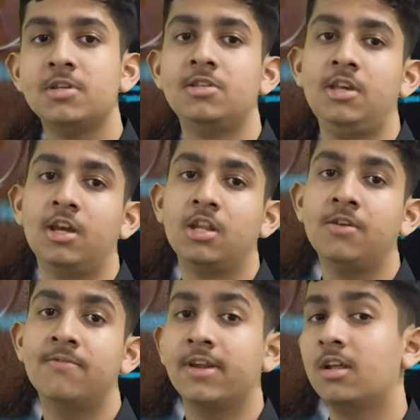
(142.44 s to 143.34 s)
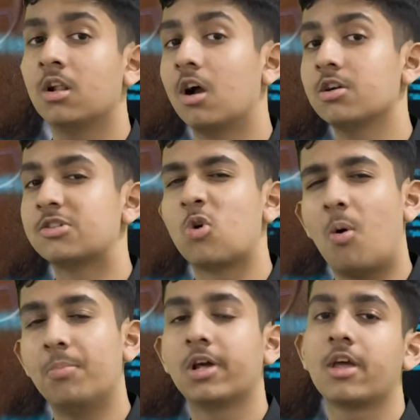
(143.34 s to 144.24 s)
seeing any very large,
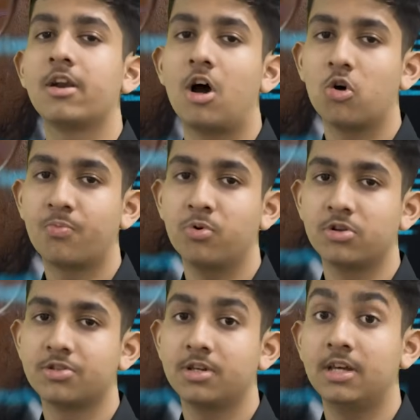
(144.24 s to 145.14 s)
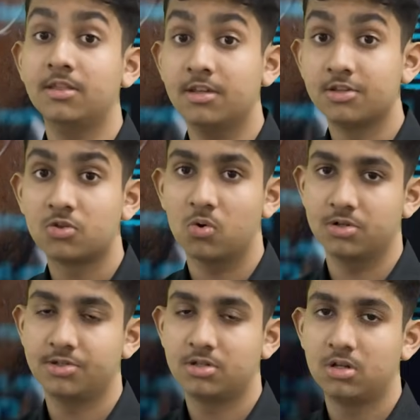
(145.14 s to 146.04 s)
complicated outputs in this
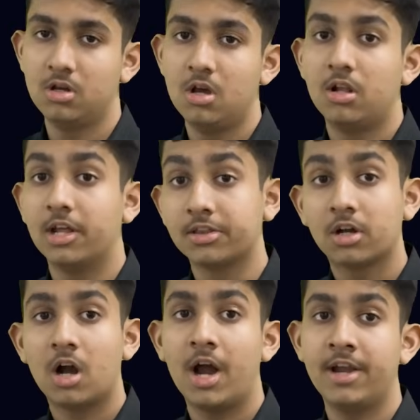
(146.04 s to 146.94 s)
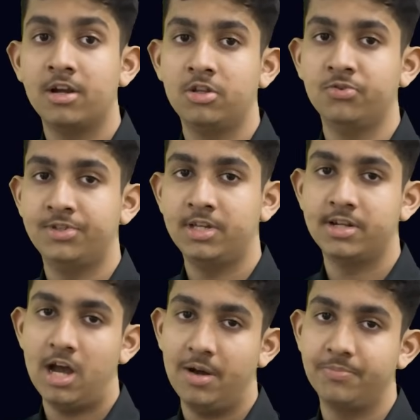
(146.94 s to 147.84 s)
course, like the kind you see in
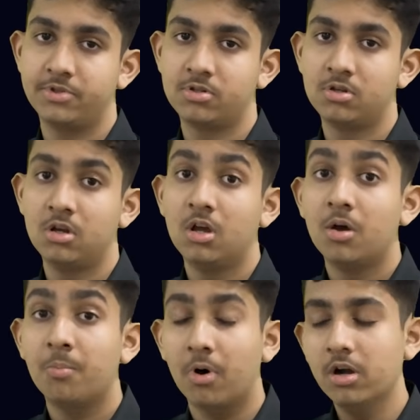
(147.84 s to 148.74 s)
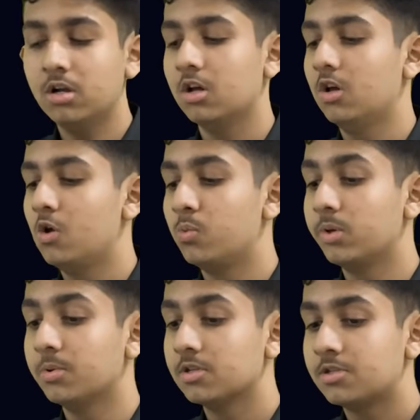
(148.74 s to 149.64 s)
apps. But we
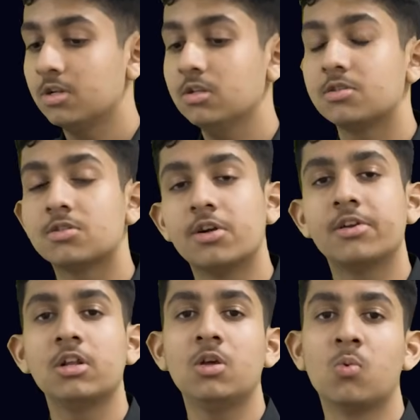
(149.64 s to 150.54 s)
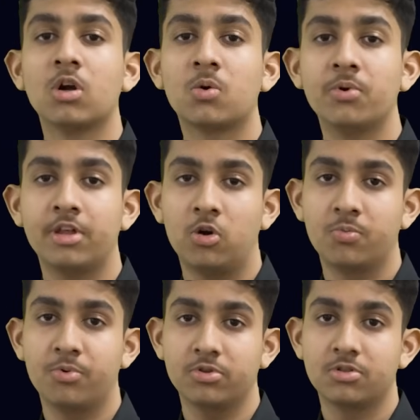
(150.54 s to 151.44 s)
will still certainly work with
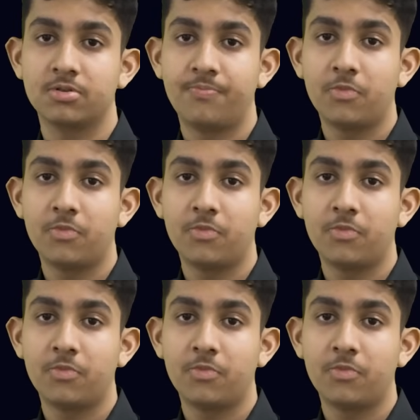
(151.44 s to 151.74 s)
outputs